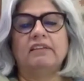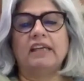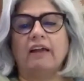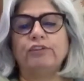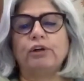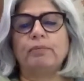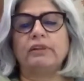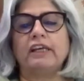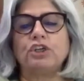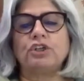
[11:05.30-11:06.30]
The Andhra
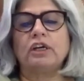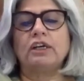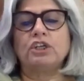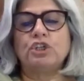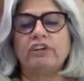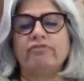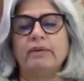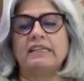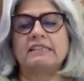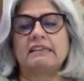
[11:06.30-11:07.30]
Pradesh Chief
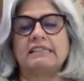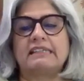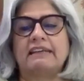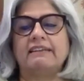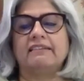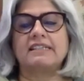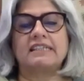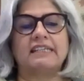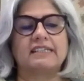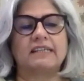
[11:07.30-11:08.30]
Minister said in the
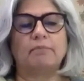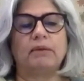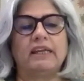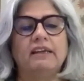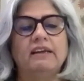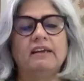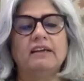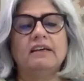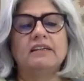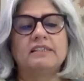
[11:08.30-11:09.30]
State Assembly,
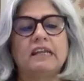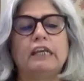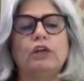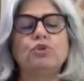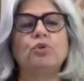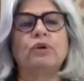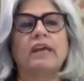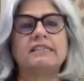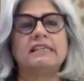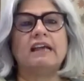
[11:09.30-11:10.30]
"Salute to
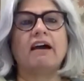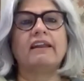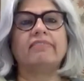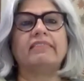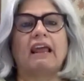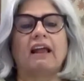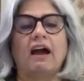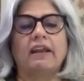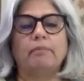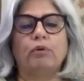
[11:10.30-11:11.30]
KCR and
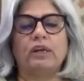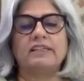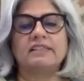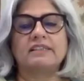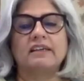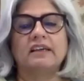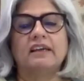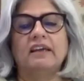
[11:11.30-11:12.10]
Telangana police.